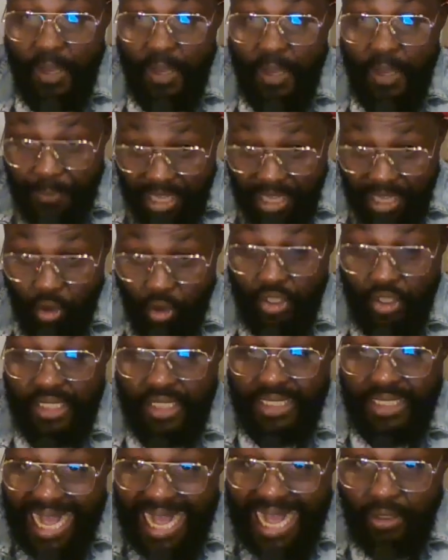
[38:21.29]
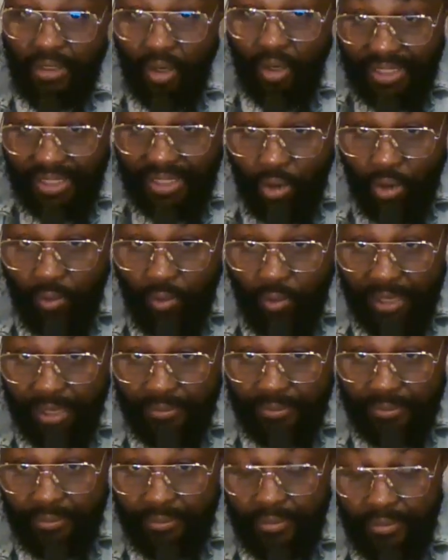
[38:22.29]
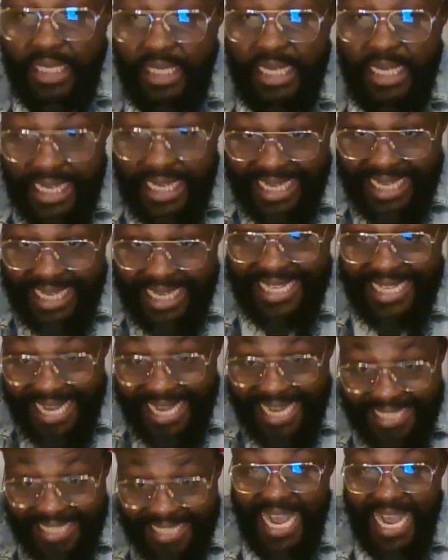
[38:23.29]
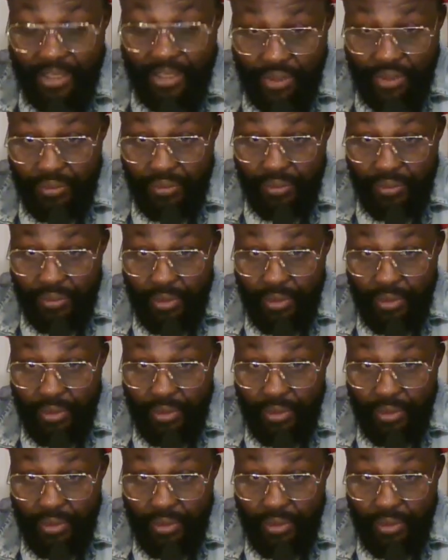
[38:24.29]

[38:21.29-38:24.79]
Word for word: because San Osakome is the lead counsel.